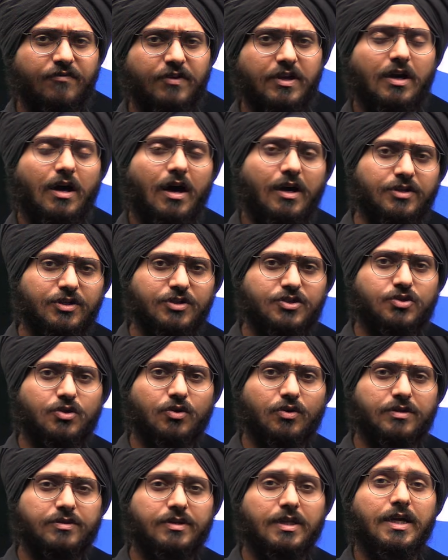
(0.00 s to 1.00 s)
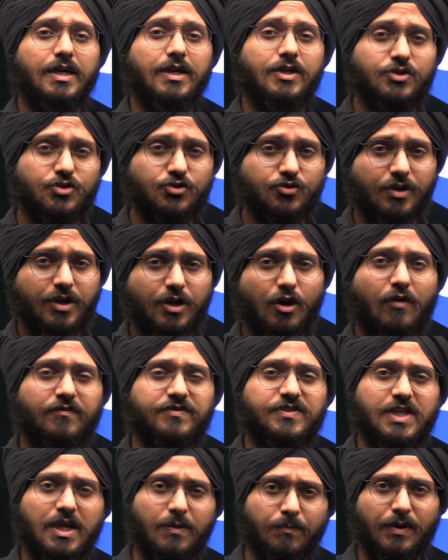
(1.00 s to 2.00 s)
we understood the history
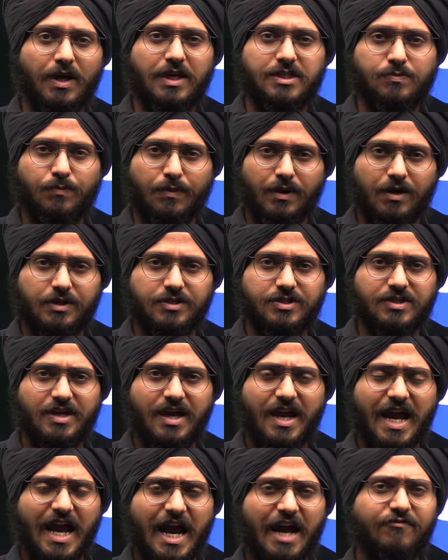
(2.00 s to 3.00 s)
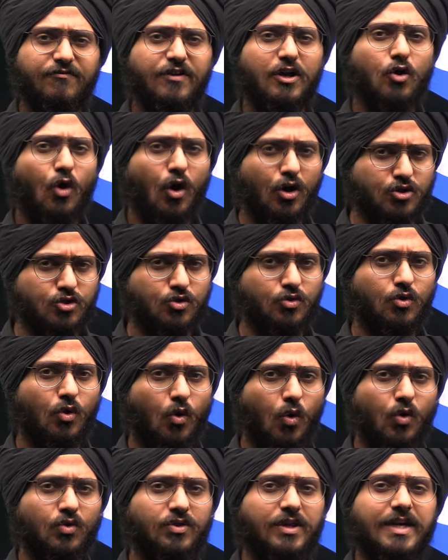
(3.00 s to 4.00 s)
of C++ and we got to
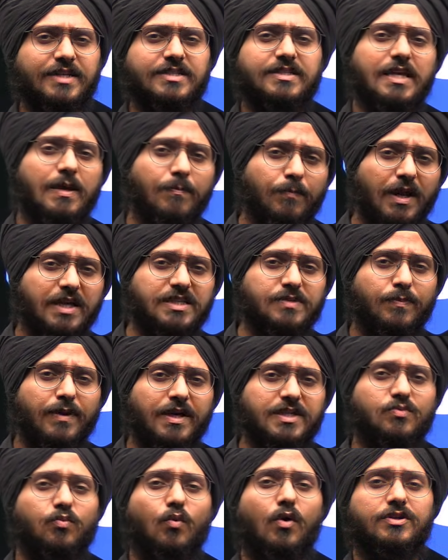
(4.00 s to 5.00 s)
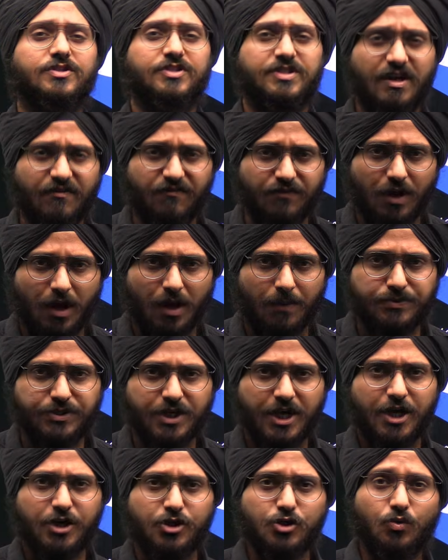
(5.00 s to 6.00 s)
know that C++ was
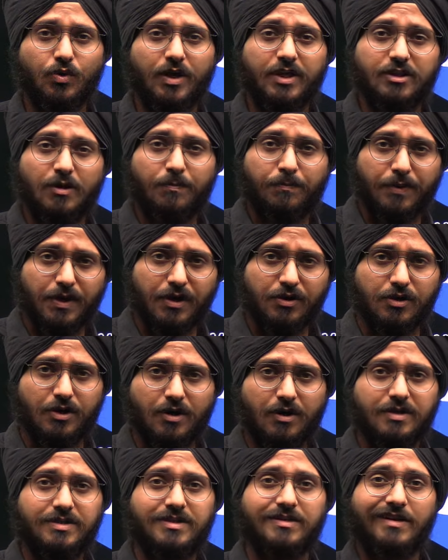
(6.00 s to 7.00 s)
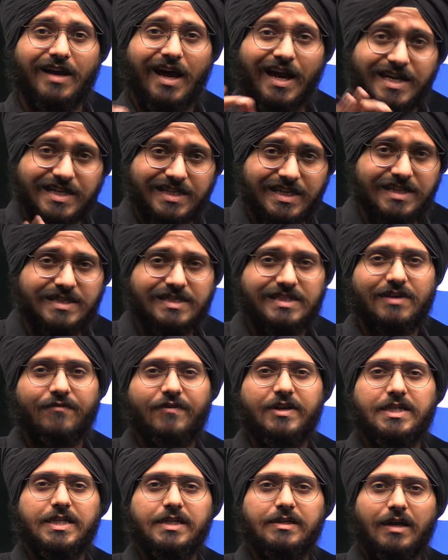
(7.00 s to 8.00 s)
developed during the period
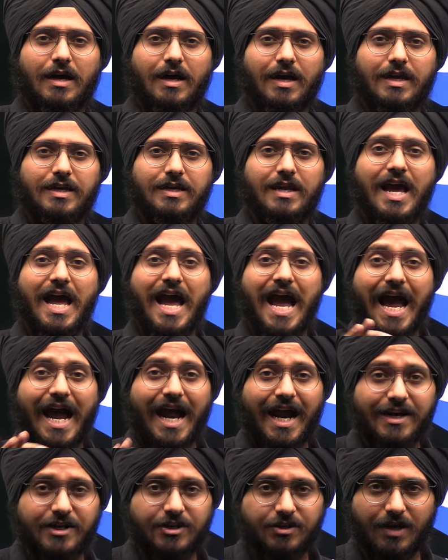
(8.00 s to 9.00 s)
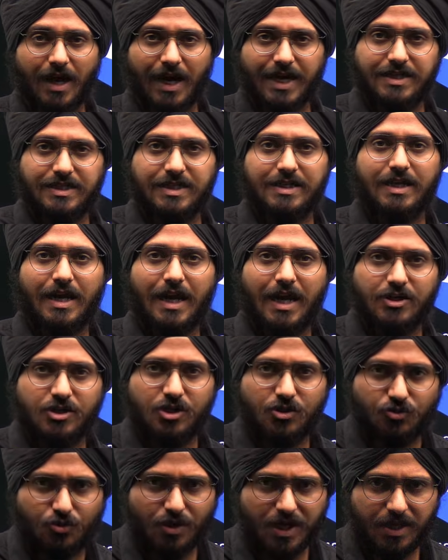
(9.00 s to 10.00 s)
1979 and
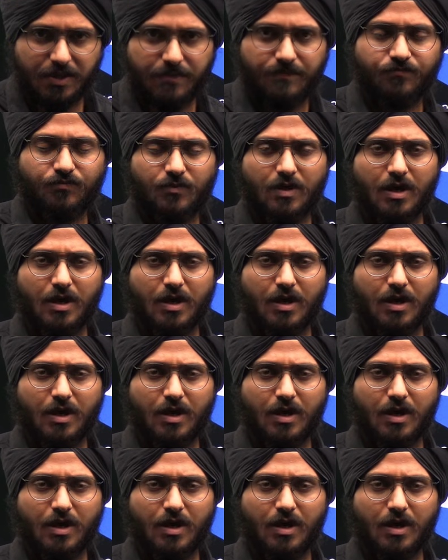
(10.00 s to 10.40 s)
1983.